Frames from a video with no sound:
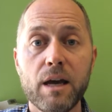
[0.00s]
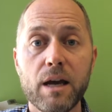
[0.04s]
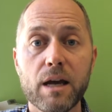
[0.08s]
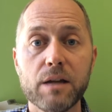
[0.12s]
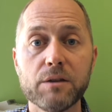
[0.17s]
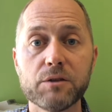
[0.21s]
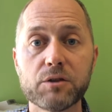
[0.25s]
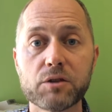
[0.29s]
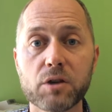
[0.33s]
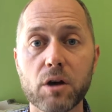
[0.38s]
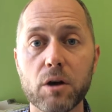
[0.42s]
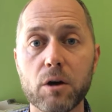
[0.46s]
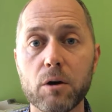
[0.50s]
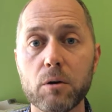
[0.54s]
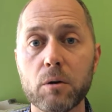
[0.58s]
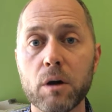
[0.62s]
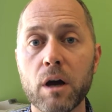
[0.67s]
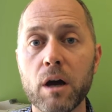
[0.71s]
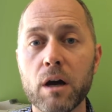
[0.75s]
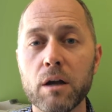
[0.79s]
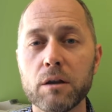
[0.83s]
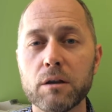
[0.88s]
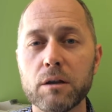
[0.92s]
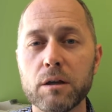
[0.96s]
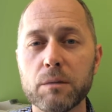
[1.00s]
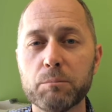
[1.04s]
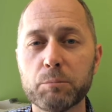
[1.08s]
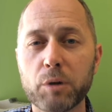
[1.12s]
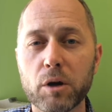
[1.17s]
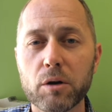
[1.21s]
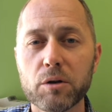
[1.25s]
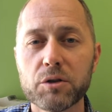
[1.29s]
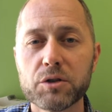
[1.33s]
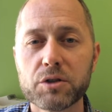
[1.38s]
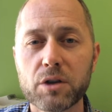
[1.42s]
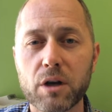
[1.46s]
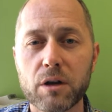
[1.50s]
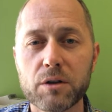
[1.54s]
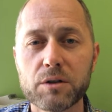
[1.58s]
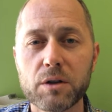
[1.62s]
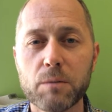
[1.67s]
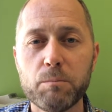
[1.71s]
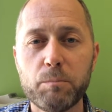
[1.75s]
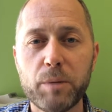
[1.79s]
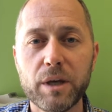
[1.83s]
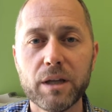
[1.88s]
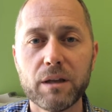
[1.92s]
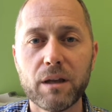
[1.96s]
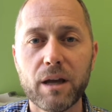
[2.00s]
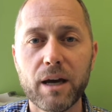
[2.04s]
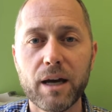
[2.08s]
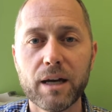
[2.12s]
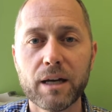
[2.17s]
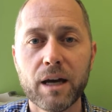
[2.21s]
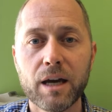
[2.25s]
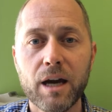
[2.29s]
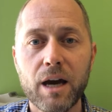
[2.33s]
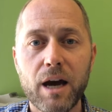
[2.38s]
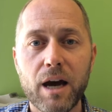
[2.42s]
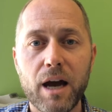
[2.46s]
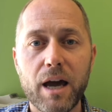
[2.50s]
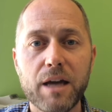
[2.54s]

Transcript: and so the protostar is a bit like